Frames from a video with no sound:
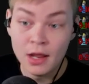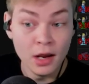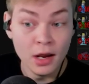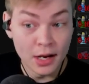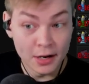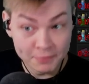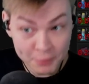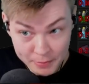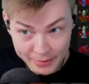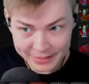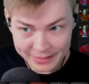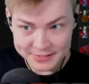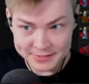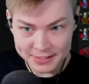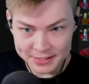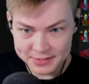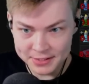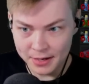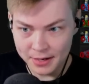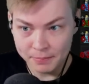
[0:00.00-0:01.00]
If you mess
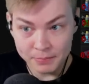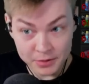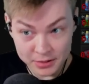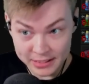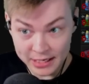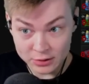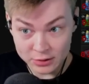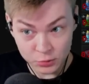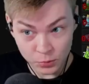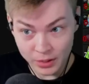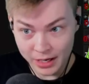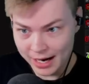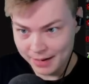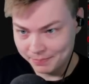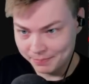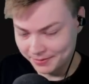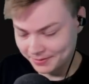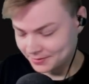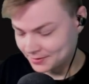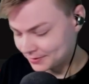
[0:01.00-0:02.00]
this up, guess what
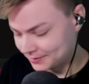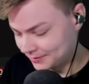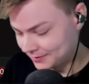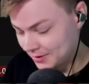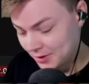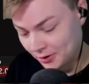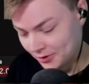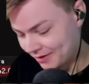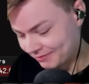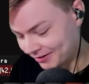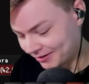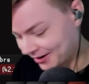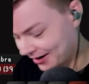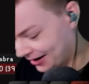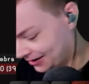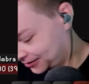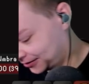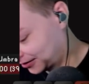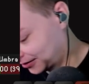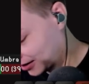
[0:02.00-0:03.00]
happens? You'll never
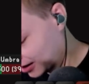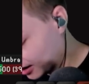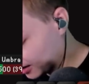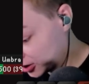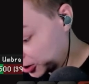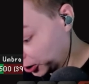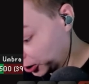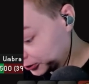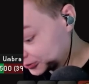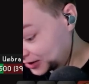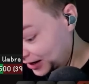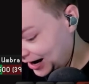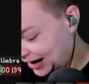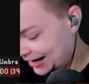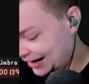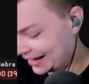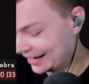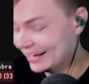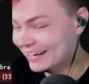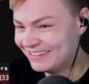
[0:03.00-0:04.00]
guess. You'll
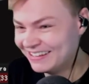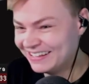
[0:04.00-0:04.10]
die.